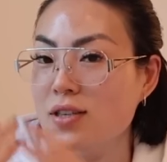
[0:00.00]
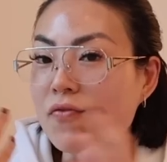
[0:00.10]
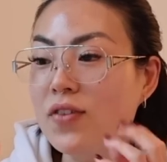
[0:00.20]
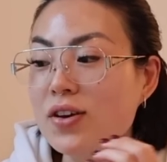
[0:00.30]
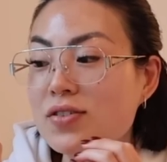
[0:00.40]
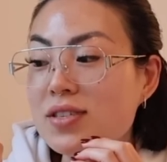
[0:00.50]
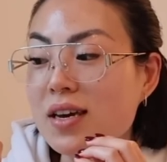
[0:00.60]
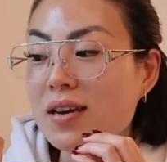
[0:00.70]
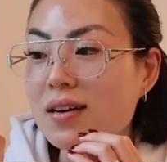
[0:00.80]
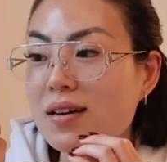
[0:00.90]
just feels
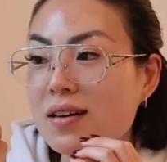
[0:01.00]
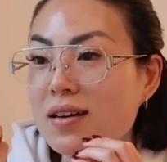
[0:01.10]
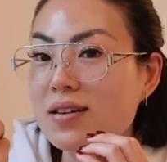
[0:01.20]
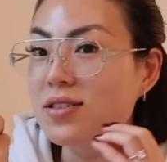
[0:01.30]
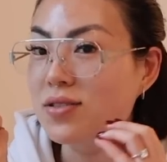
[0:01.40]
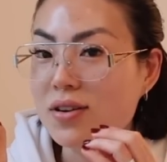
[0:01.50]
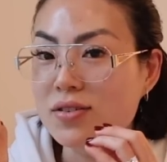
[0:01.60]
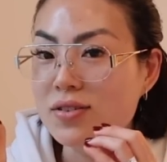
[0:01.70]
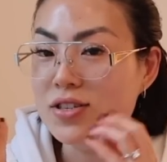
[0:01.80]
like a struggle.